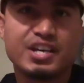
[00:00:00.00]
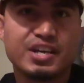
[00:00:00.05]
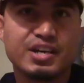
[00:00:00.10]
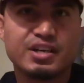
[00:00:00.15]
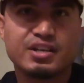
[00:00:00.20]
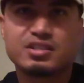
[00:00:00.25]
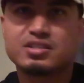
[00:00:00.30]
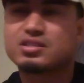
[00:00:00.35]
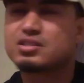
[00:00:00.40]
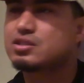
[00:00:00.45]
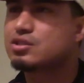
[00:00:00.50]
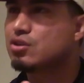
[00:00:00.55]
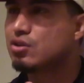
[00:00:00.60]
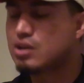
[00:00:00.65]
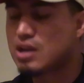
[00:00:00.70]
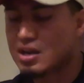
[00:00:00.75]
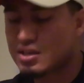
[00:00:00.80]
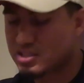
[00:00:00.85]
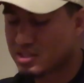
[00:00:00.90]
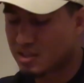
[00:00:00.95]
kicks,
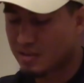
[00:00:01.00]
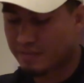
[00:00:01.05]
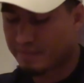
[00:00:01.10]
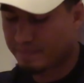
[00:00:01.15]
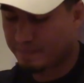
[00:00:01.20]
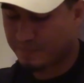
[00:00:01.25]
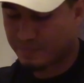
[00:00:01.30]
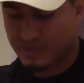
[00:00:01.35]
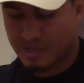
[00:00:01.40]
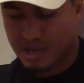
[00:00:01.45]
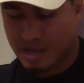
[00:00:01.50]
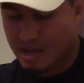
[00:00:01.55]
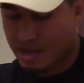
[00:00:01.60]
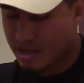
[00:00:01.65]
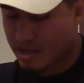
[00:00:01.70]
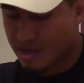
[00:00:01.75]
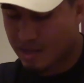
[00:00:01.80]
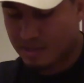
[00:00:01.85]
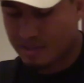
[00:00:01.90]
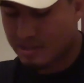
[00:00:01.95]
yeah, elbows.
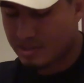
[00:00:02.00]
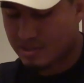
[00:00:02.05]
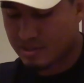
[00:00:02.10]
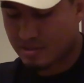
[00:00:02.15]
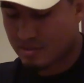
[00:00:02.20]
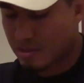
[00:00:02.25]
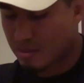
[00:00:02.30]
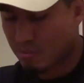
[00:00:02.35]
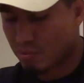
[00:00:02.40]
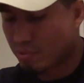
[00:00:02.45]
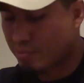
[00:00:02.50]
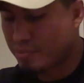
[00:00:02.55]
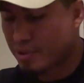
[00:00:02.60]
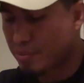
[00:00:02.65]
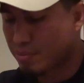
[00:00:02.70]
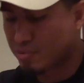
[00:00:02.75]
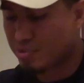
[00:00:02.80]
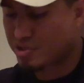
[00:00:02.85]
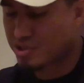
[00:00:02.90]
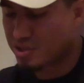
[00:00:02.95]
Yeah. So I won't be
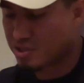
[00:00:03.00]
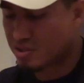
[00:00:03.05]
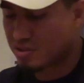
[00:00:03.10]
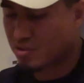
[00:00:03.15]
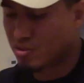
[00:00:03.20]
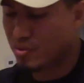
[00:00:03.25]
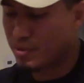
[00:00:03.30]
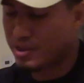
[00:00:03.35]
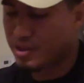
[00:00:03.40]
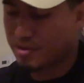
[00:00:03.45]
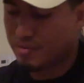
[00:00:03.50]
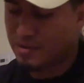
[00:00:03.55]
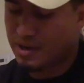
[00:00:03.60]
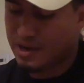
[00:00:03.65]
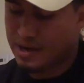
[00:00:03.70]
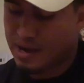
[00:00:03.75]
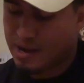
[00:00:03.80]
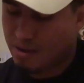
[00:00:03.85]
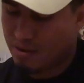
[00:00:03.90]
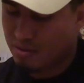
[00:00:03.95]
able to just go in there
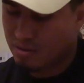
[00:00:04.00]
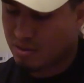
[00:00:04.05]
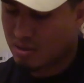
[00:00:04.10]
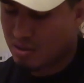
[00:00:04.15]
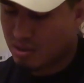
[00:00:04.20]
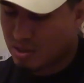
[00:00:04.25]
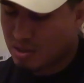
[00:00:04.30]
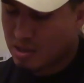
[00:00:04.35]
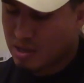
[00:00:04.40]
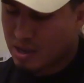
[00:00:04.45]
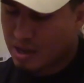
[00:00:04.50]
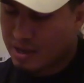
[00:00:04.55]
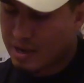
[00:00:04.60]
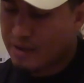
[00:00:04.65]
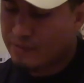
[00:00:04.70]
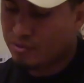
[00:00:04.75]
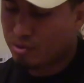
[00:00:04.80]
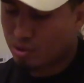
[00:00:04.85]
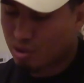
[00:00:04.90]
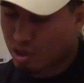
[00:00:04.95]
right now. I'd
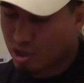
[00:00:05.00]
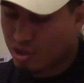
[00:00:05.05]
have to